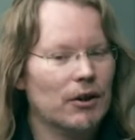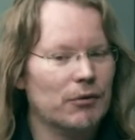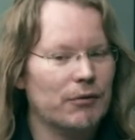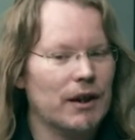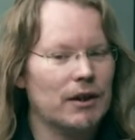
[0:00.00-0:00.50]

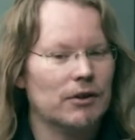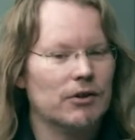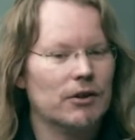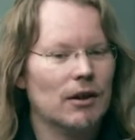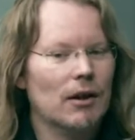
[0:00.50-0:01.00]

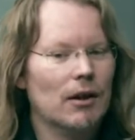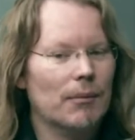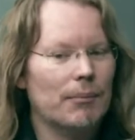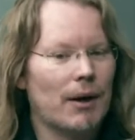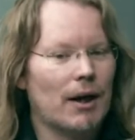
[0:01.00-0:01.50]
convenience.
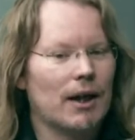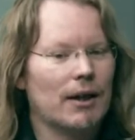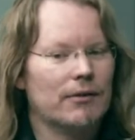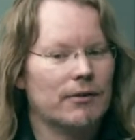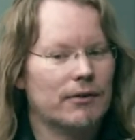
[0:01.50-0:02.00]
But
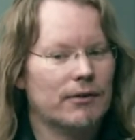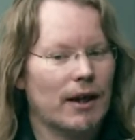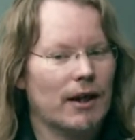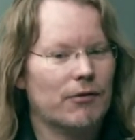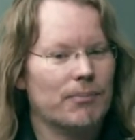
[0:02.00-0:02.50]
I
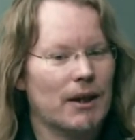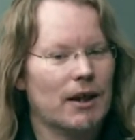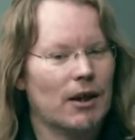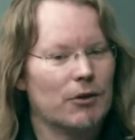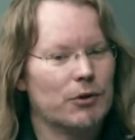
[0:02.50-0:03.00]
think
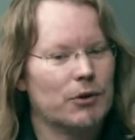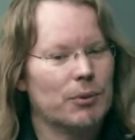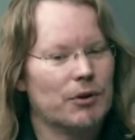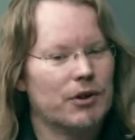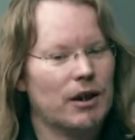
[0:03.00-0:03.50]
many countries
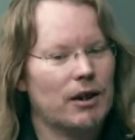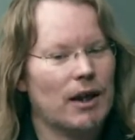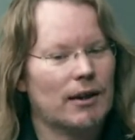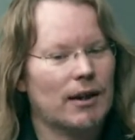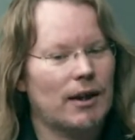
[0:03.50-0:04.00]
will see
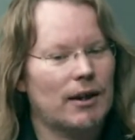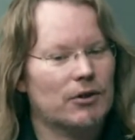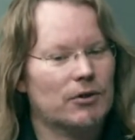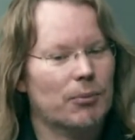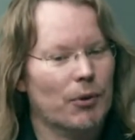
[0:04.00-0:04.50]
that it
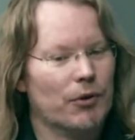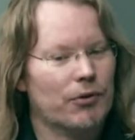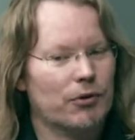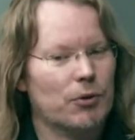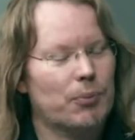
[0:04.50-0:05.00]
is
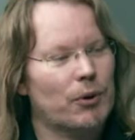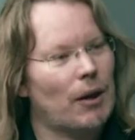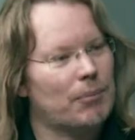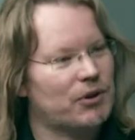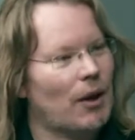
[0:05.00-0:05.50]
worth to put
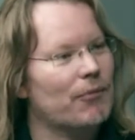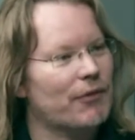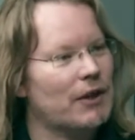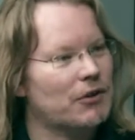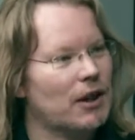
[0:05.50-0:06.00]
up some
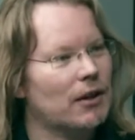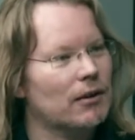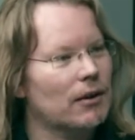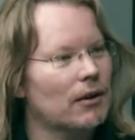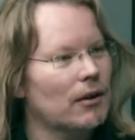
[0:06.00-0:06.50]
fencing,
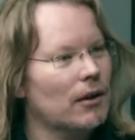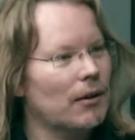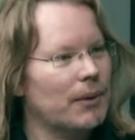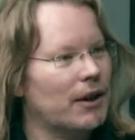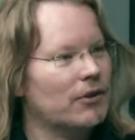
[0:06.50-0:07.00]

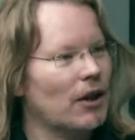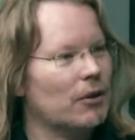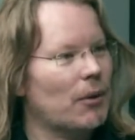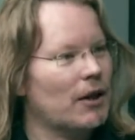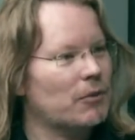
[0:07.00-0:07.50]
because
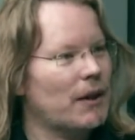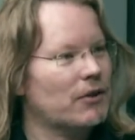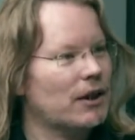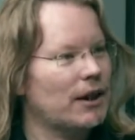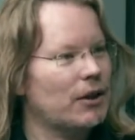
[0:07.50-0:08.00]
otherwise
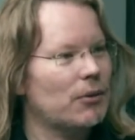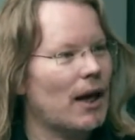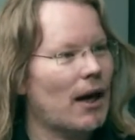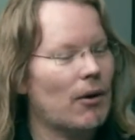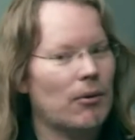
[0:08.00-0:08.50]
basically you
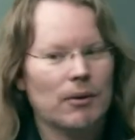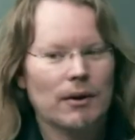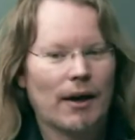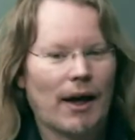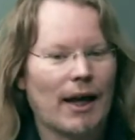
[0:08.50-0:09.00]
allow
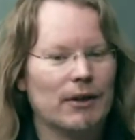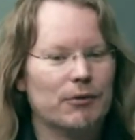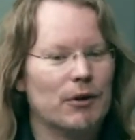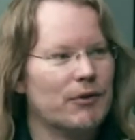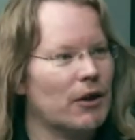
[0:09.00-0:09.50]
a
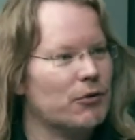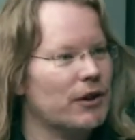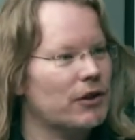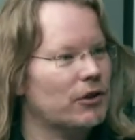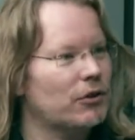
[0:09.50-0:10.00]
handful of
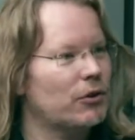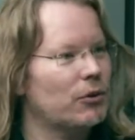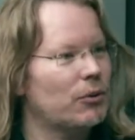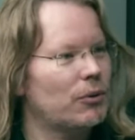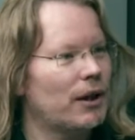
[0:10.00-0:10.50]
countries to
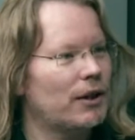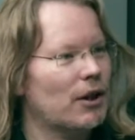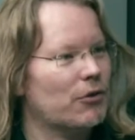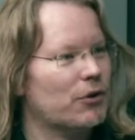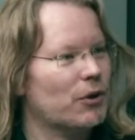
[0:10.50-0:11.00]
do
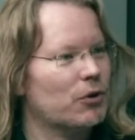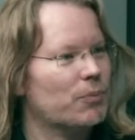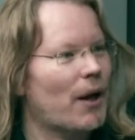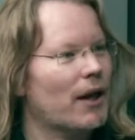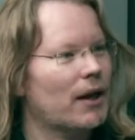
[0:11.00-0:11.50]
industrial
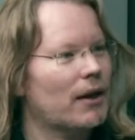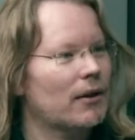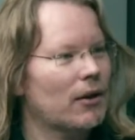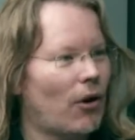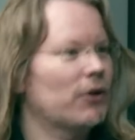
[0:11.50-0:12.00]

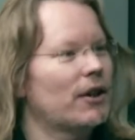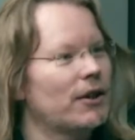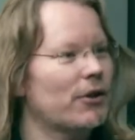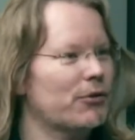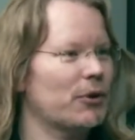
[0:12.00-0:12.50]
spying on an
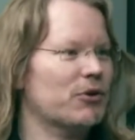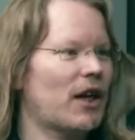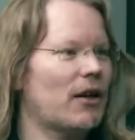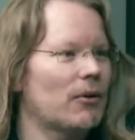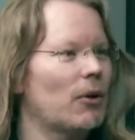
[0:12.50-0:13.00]
industrial
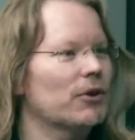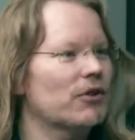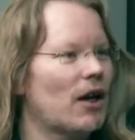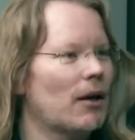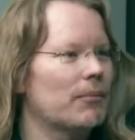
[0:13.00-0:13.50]
scale all the
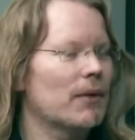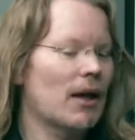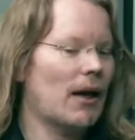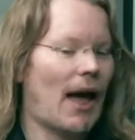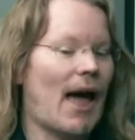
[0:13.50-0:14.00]
time,
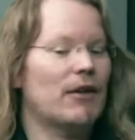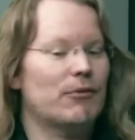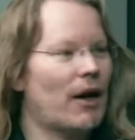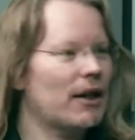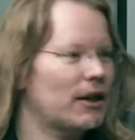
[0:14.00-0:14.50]
and
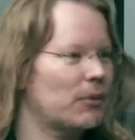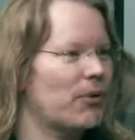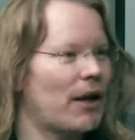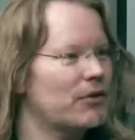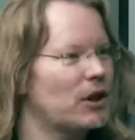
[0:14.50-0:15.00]
violate the
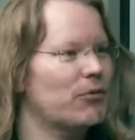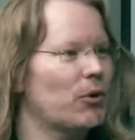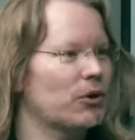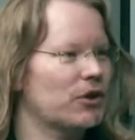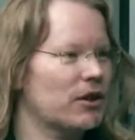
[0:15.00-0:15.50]
privacy of
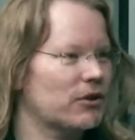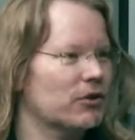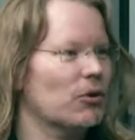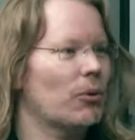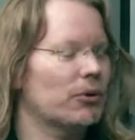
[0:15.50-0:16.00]
all your
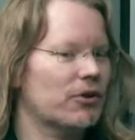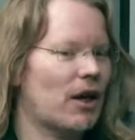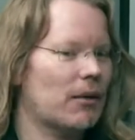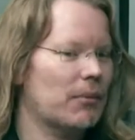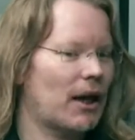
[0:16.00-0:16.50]
citizens all the
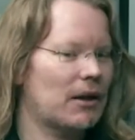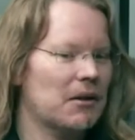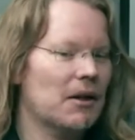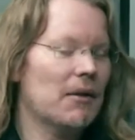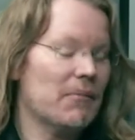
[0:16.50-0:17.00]
time.
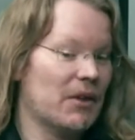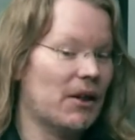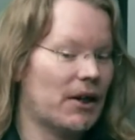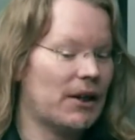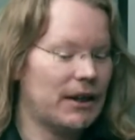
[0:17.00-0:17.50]
And
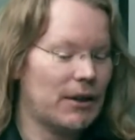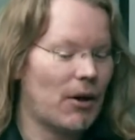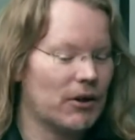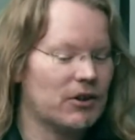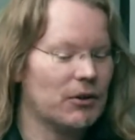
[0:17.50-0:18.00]
luckily
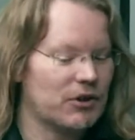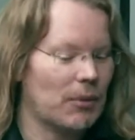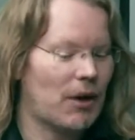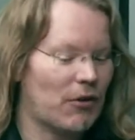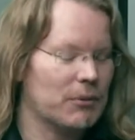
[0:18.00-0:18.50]
there are still
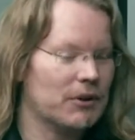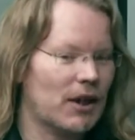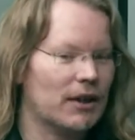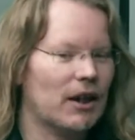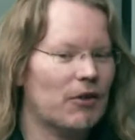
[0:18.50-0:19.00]
some
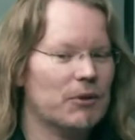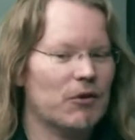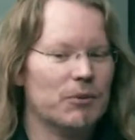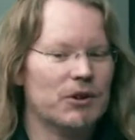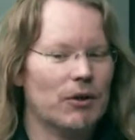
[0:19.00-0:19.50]
governments, like the
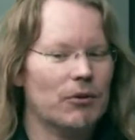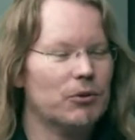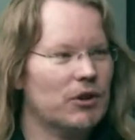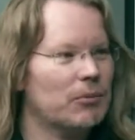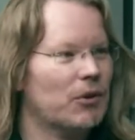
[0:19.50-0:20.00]
government of Brazil, who
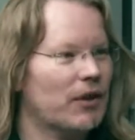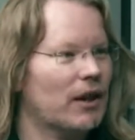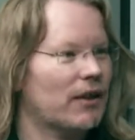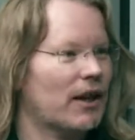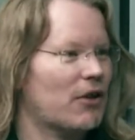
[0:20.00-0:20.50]
seem to
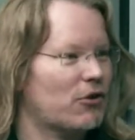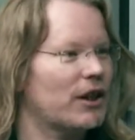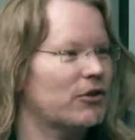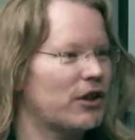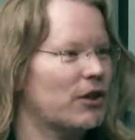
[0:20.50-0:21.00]
think that
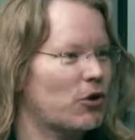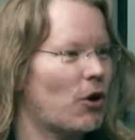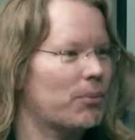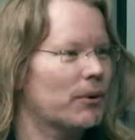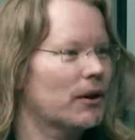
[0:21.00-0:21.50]
actually it's their
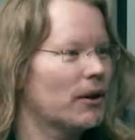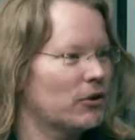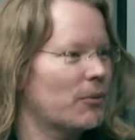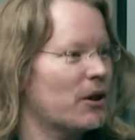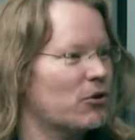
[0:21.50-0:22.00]
job
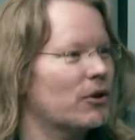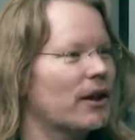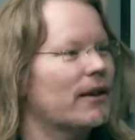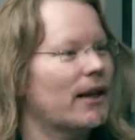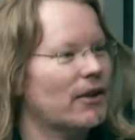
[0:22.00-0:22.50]
to make sure
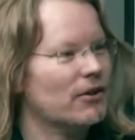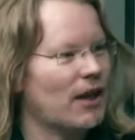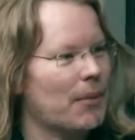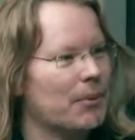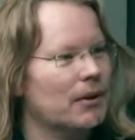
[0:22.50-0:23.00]
that that doesn't
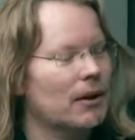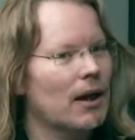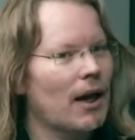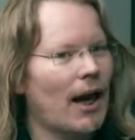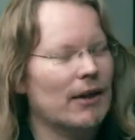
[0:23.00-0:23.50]
happen.
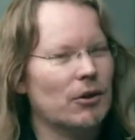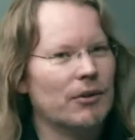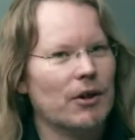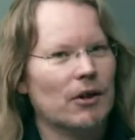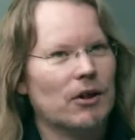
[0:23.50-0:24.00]
And so
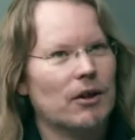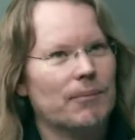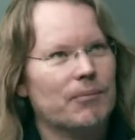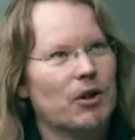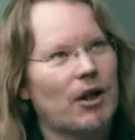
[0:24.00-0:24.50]
they're not going
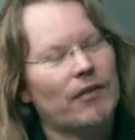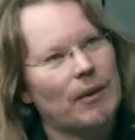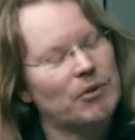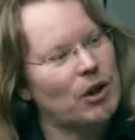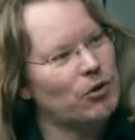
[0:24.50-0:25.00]
to cut
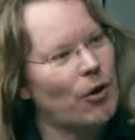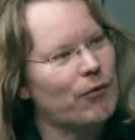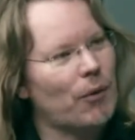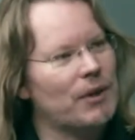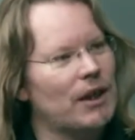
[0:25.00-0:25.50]
themselves off
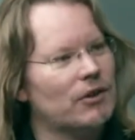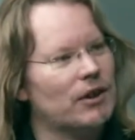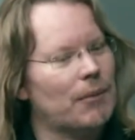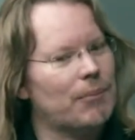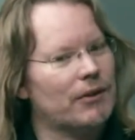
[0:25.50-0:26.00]
from the
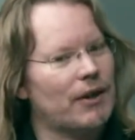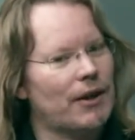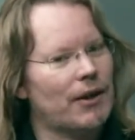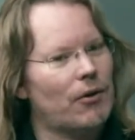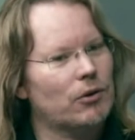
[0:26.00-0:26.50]
internet, but
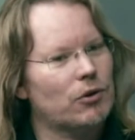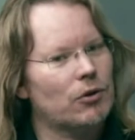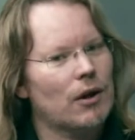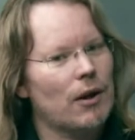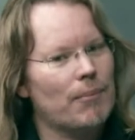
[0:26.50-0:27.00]
they're going
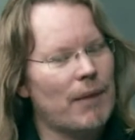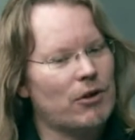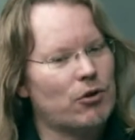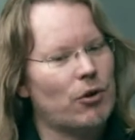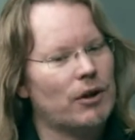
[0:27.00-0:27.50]
to
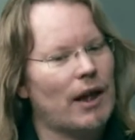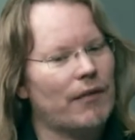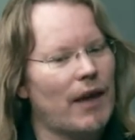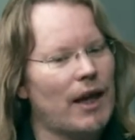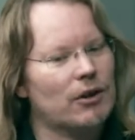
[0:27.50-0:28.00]
make sure
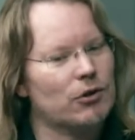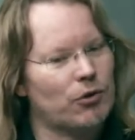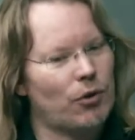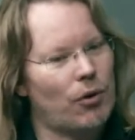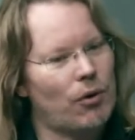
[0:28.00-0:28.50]
that they
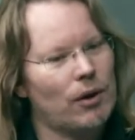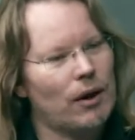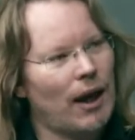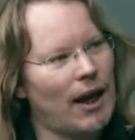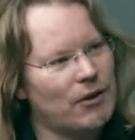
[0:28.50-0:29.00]
control
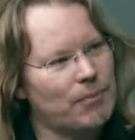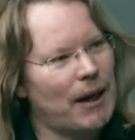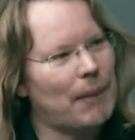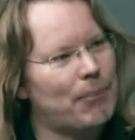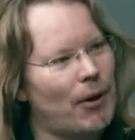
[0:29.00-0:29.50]
as
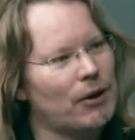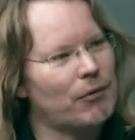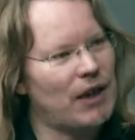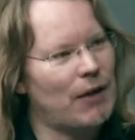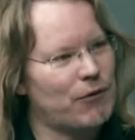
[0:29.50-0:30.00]
big a part
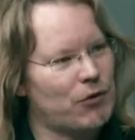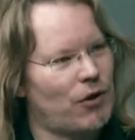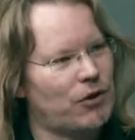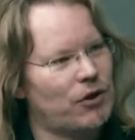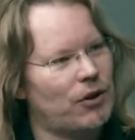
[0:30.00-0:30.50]
of the
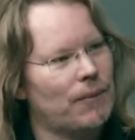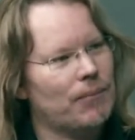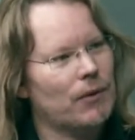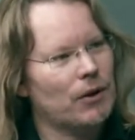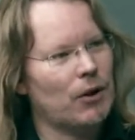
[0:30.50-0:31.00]
infrastructure,
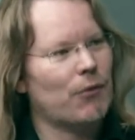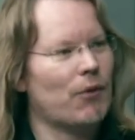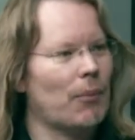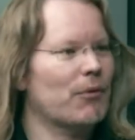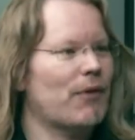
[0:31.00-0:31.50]

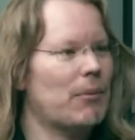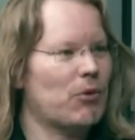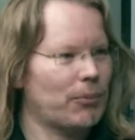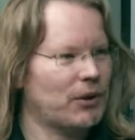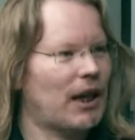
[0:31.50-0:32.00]
from the
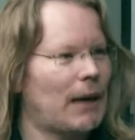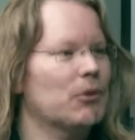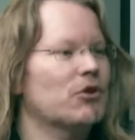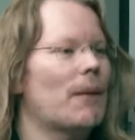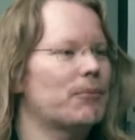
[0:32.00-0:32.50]
fiber optic
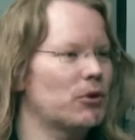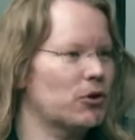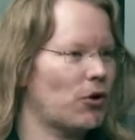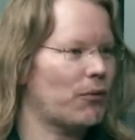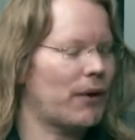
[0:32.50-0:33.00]
cables up to the
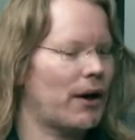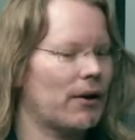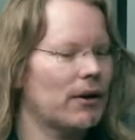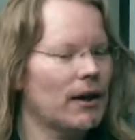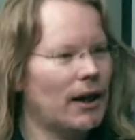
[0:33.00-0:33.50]

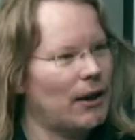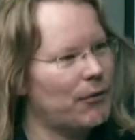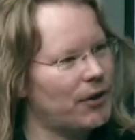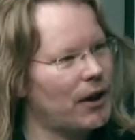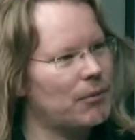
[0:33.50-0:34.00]
software and
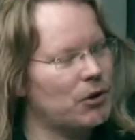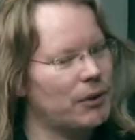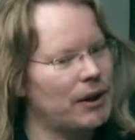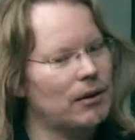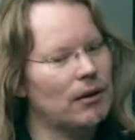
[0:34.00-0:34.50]
everything in
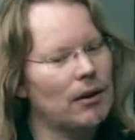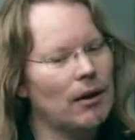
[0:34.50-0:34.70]
between,